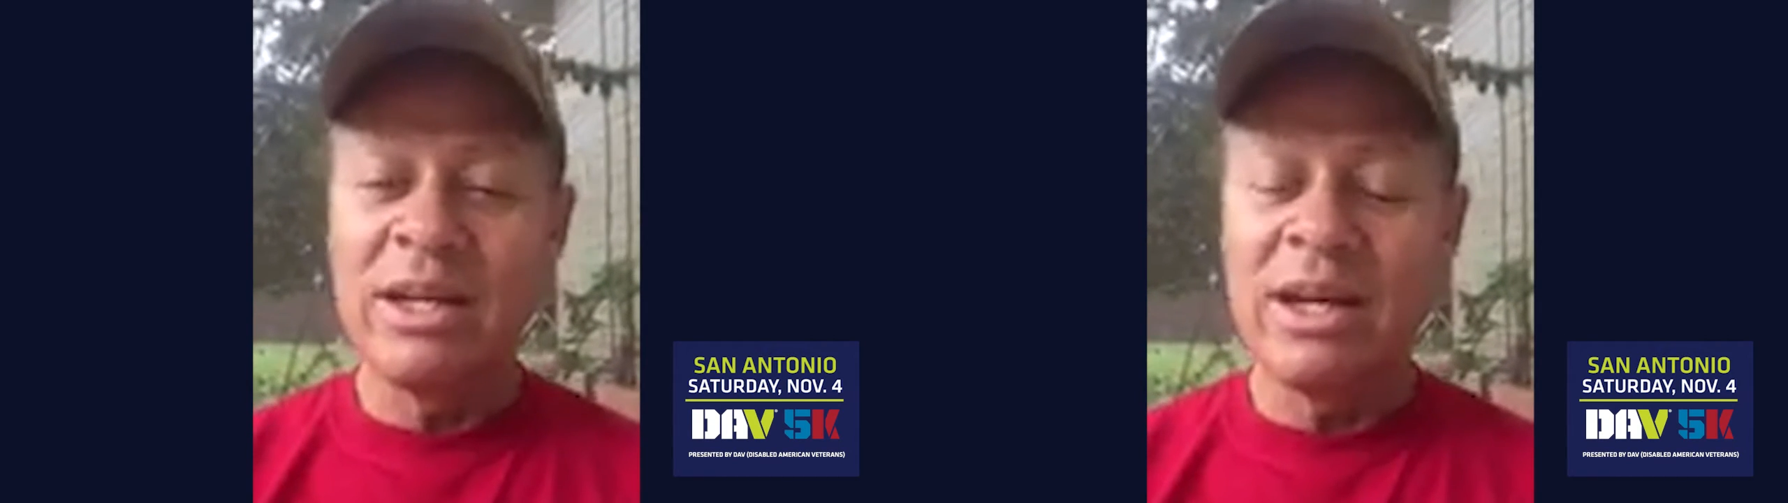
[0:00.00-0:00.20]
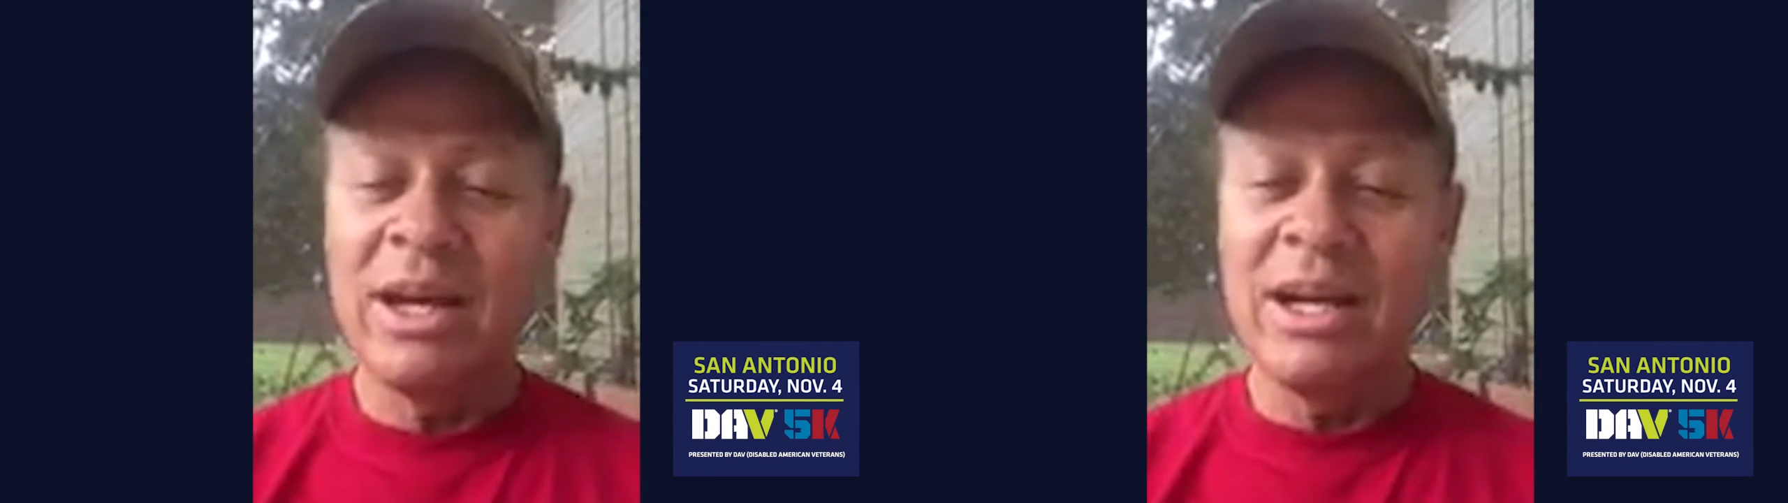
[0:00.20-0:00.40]

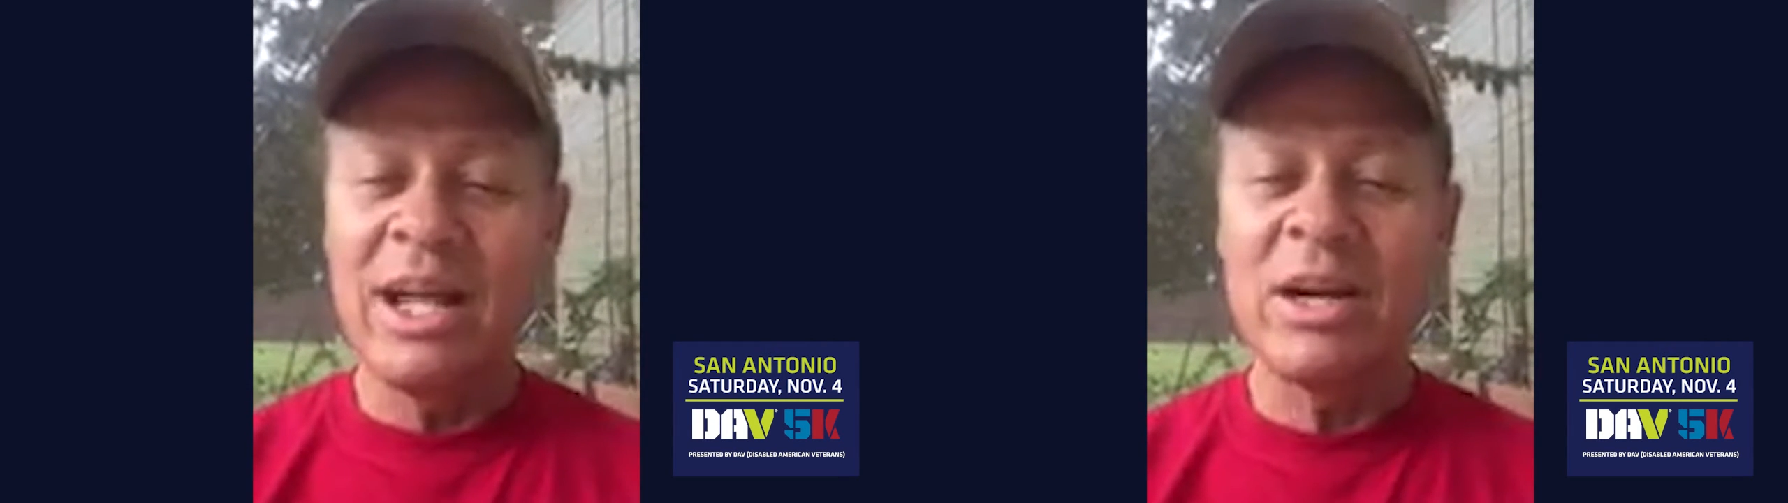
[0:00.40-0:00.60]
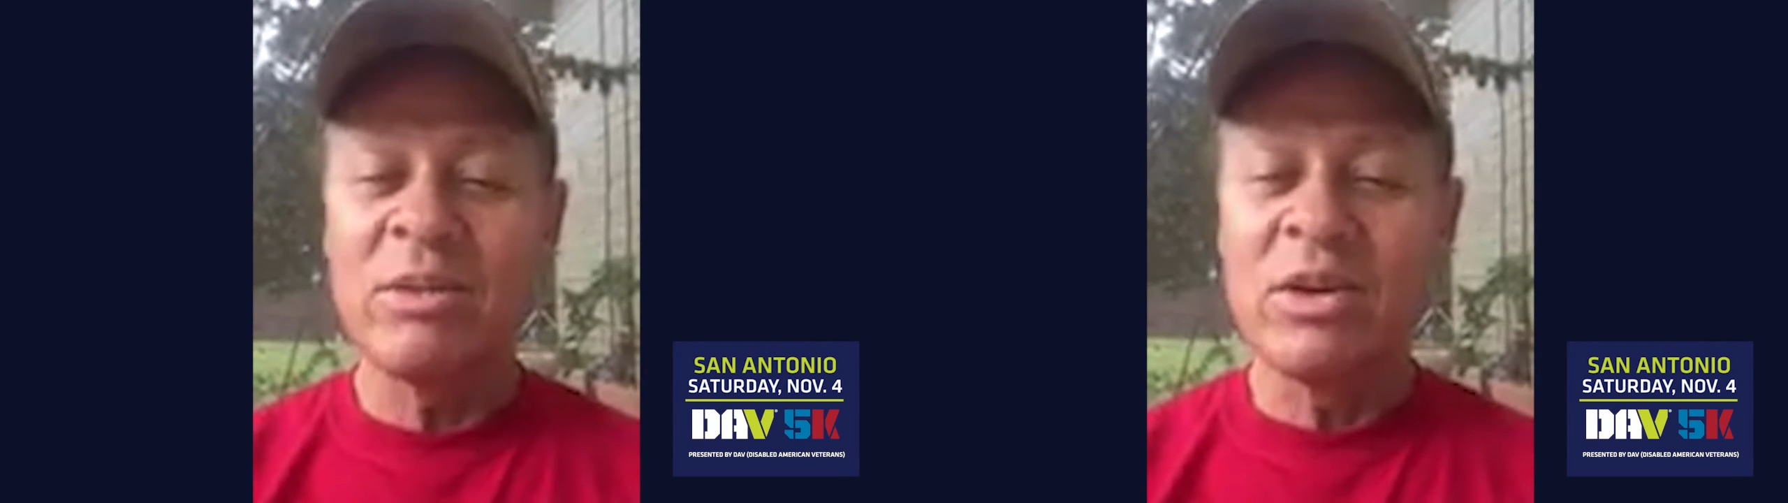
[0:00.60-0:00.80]
and
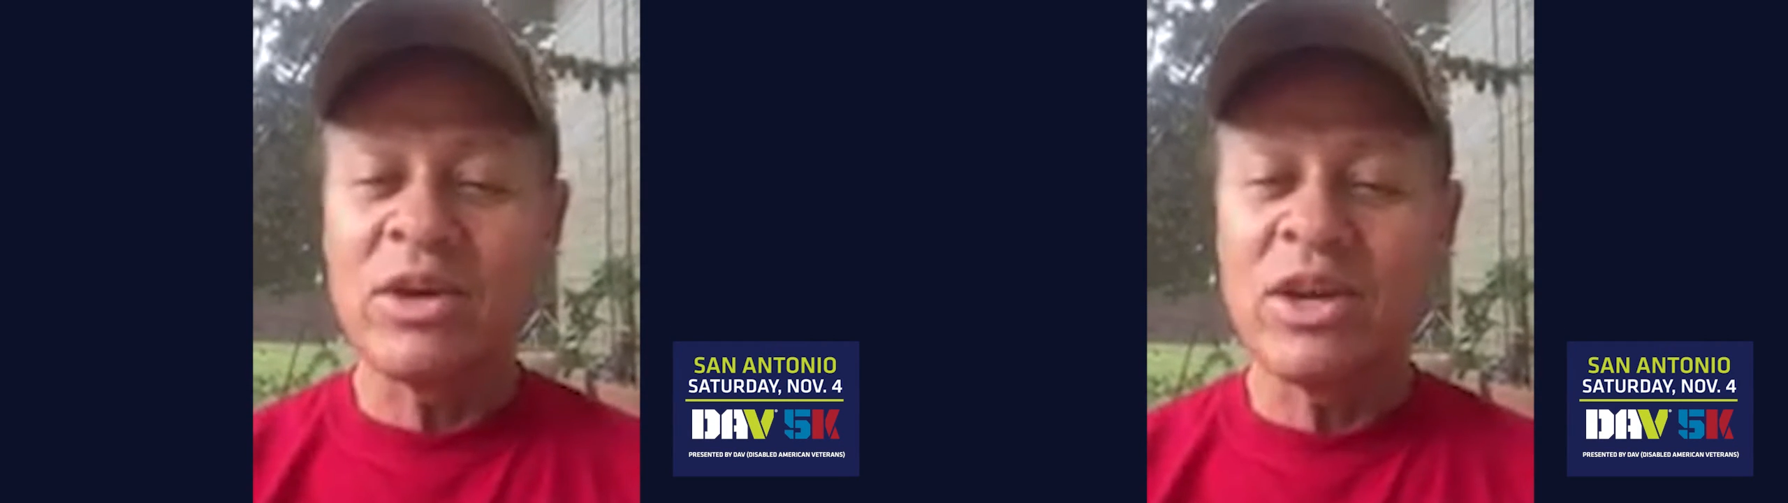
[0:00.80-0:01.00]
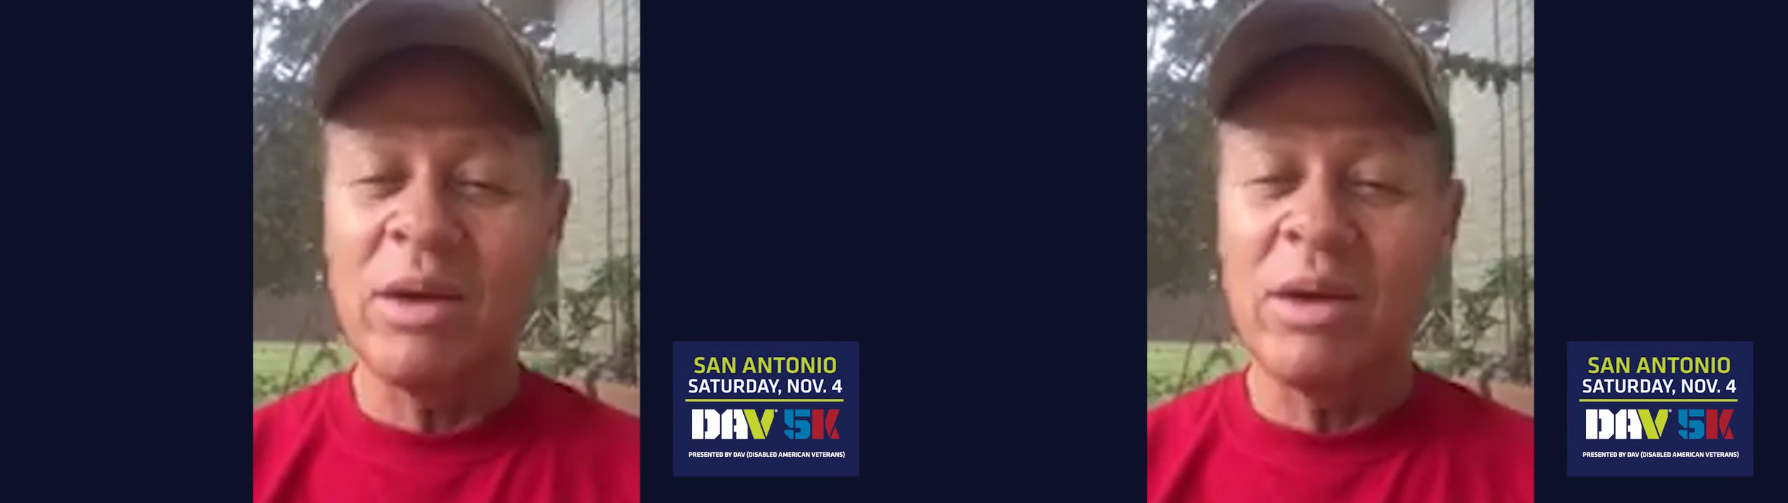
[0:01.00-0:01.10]
let them know you're